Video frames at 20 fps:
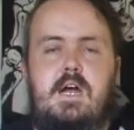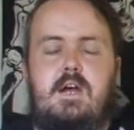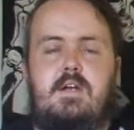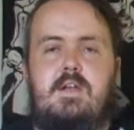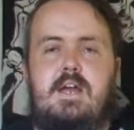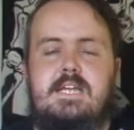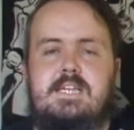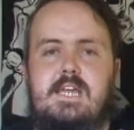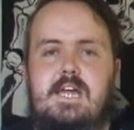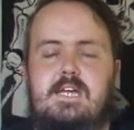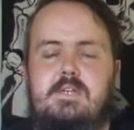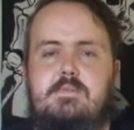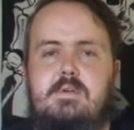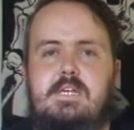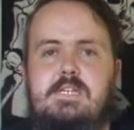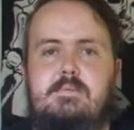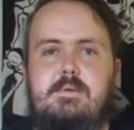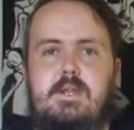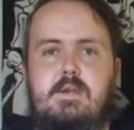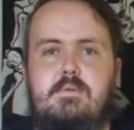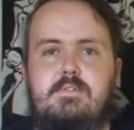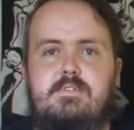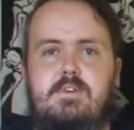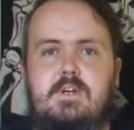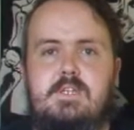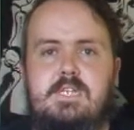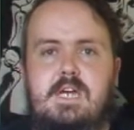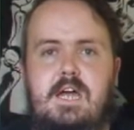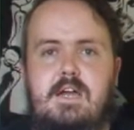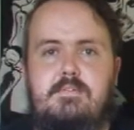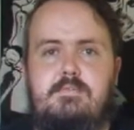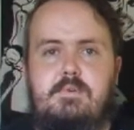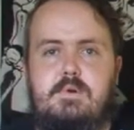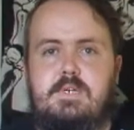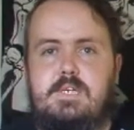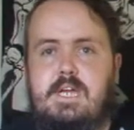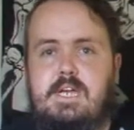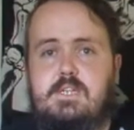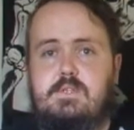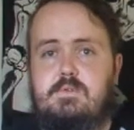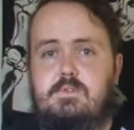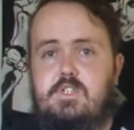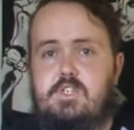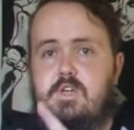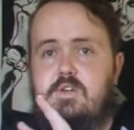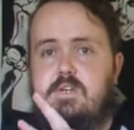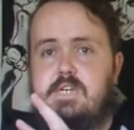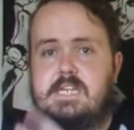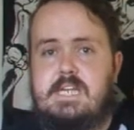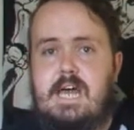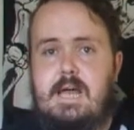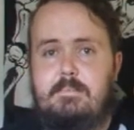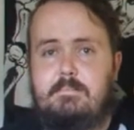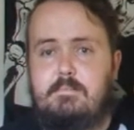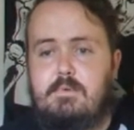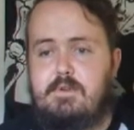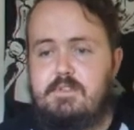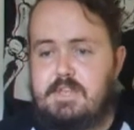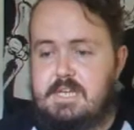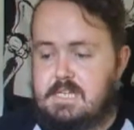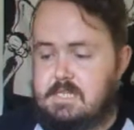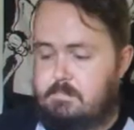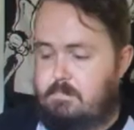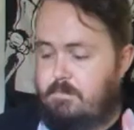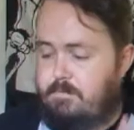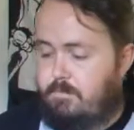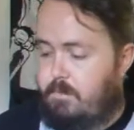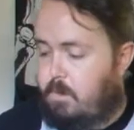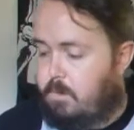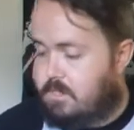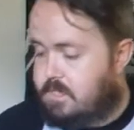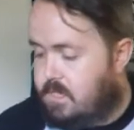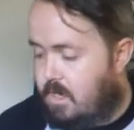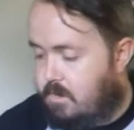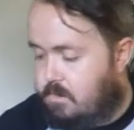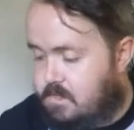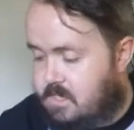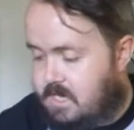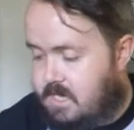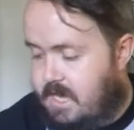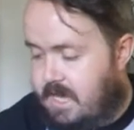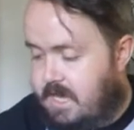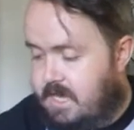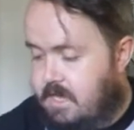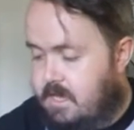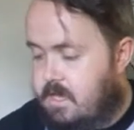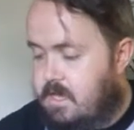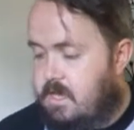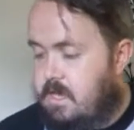Alright guys, well that's about all we've got time for today. So we'll show you a couple more things before we go today.